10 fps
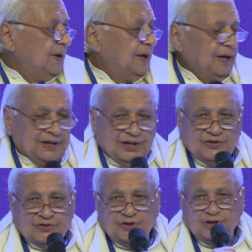It
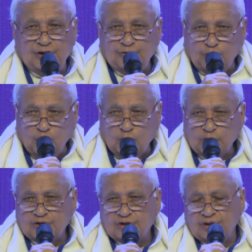is
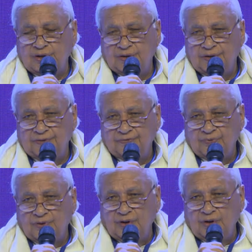divorced
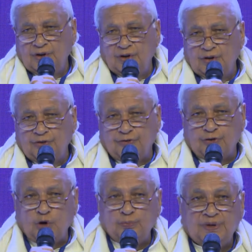
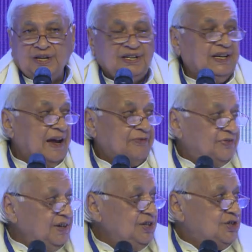from the
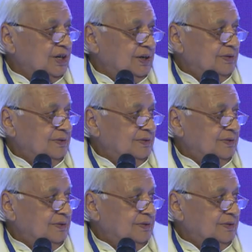definition